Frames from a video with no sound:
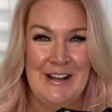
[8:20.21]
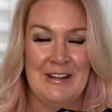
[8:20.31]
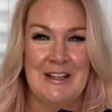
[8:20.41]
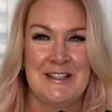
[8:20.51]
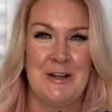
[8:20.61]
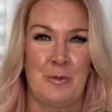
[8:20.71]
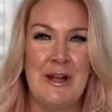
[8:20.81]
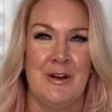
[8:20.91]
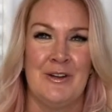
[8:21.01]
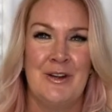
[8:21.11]
Let's get
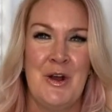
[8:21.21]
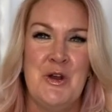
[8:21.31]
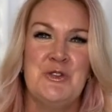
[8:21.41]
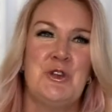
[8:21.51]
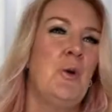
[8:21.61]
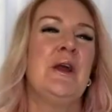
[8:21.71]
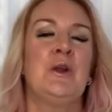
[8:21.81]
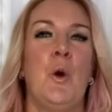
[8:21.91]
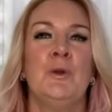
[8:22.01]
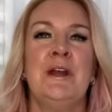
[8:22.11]
real. So it
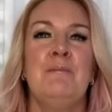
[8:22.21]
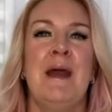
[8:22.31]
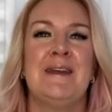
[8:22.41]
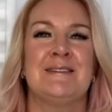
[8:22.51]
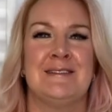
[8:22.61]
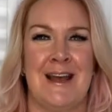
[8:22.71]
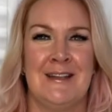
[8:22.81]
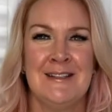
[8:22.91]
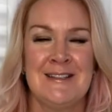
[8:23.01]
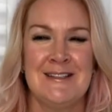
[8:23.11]
only makes
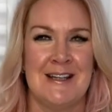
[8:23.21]
sense.